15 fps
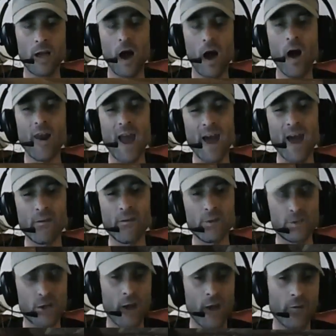But
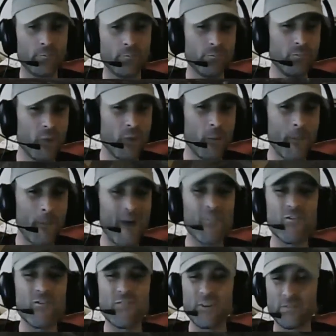on average, I
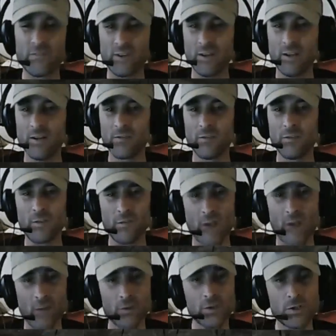about
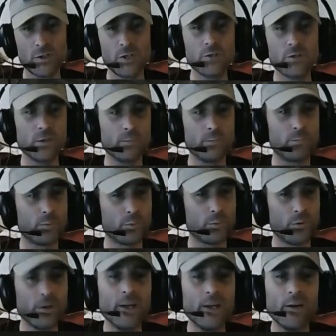50 to 55, which is
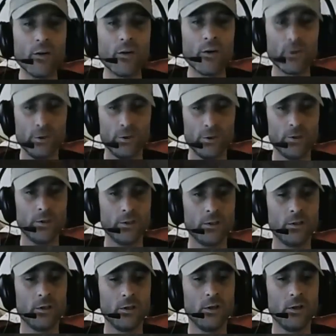usually pretty
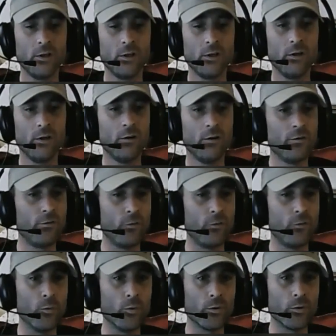darn good
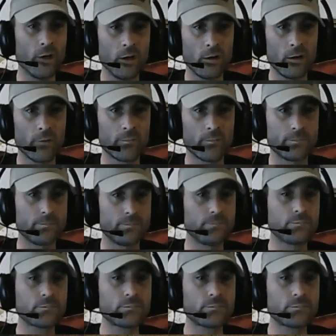for